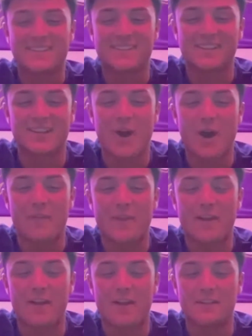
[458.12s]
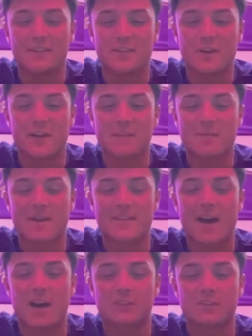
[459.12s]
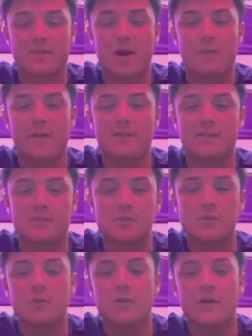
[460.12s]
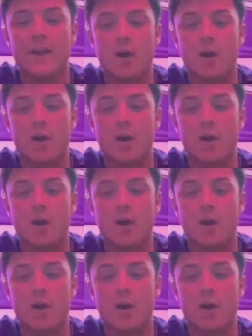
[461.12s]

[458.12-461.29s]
to go out there and showcase my talents as a Power 5 school, and